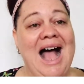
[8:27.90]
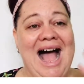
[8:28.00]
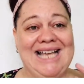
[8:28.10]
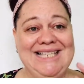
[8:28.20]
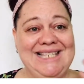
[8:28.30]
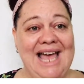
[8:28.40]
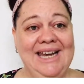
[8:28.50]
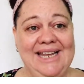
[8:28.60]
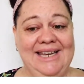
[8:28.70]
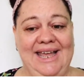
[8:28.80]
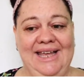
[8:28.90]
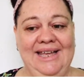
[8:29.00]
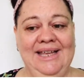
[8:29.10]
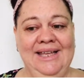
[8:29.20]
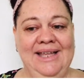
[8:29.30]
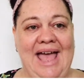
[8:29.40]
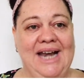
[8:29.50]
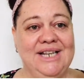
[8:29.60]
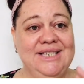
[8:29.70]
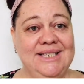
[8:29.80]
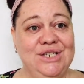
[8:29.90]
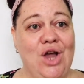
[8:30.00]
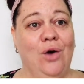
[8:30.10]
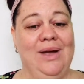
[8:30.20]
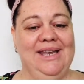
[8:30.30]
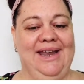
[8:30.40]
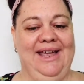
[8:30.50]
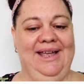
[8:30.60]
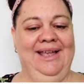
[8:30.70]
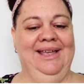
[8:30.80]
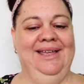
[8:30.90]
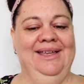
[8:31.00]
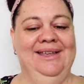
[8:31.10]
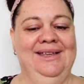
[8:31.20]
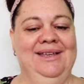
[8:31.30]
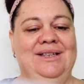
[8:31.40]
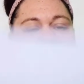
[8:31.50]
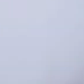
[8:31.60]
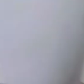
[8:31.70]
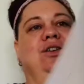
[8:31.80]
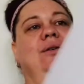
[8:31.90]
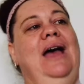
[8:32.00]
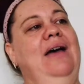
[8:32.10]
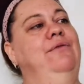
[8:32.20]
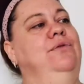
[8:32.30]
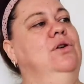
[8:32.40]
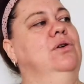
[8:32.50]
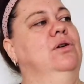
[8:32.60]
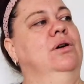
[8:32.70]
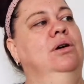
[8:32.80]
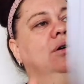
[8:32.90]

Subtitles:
a sunny day, and a snowy day. So you have your